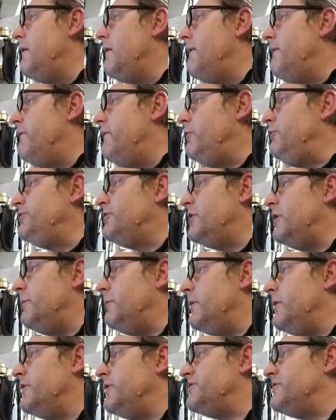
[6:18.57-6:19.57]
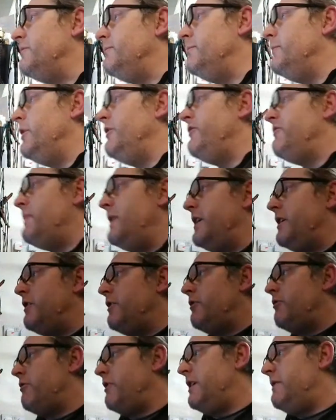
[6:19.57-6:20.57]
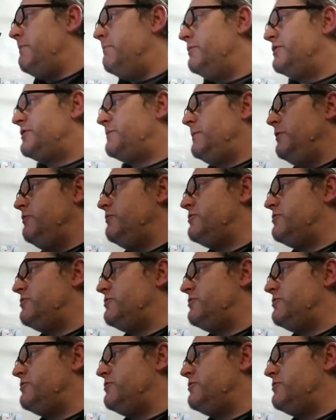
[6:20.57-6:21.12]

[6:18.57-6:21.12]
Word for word: full-time custom knife maker creating bespoke